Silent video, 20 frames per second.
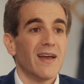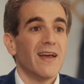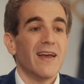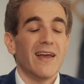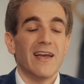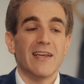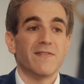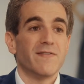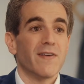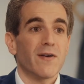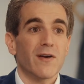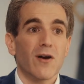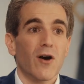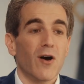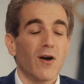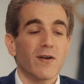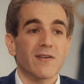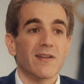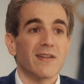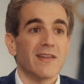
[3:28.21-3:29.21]
it's very
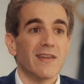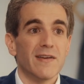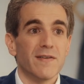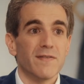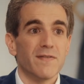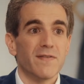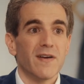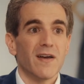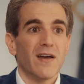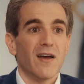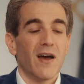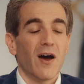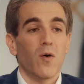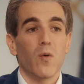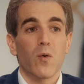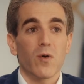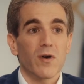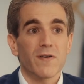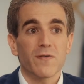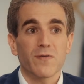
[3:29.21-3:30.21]
hard to live a
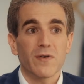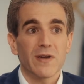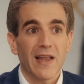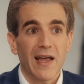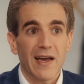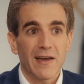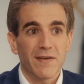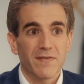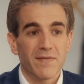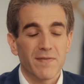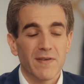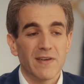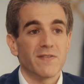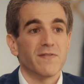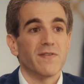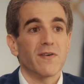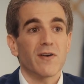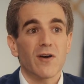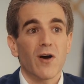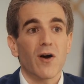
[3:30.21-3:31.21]
worry free life. It's
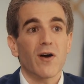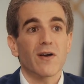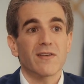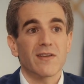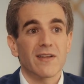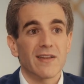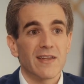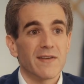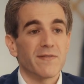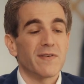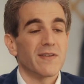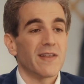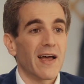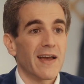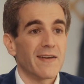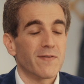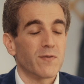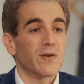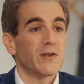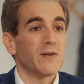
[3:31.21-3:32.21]
very hard to live a
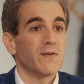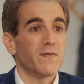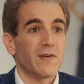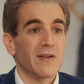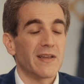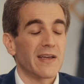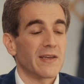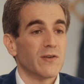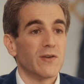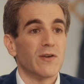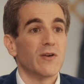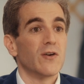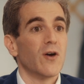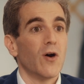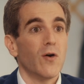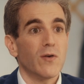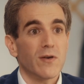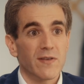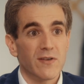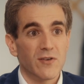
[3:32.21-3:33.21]
life where you feel like you can go to the